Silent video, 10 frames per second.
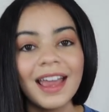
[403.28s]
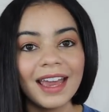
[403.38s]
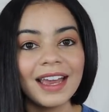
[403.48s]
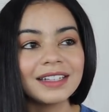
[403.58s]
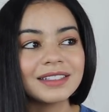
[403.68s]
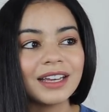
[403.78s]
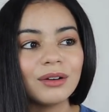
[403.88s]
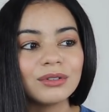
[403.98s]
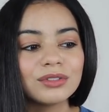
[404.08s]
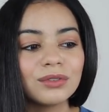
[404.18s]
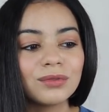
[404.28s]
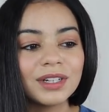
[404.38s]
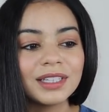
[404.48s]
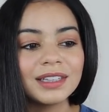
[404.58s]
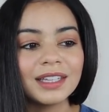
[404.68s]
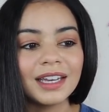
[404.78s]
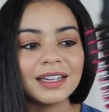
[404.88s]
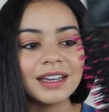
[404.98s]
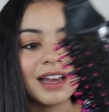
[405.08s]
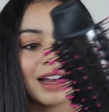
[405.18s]
And I also really
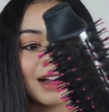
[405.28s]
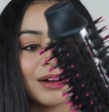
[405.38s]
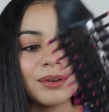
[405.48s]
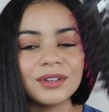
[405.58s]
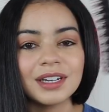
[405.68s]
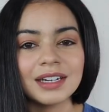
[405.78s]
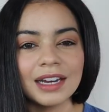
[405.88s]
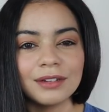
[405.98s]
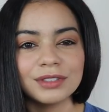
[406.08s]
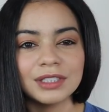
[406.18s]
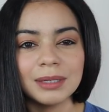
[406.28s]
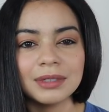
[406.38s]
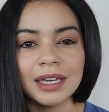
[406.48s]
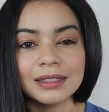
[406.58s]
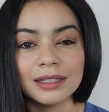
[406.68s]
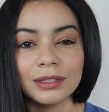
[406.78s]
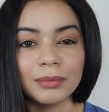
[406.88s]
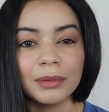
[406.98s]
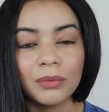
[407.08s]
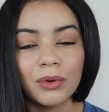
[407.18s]
like how you can kind of shape the ends a little
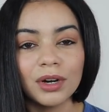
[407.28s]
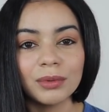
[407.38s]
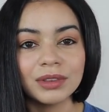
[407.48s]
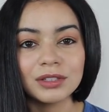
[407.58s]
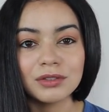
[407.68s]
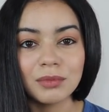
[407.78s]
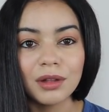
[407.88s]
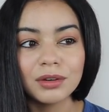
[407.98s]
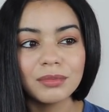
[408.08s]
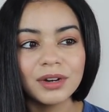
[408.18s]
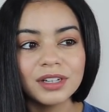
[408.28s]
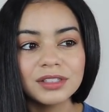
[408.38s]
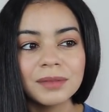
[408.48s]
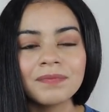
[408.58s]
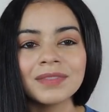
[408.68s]
bit more with the smaller brush.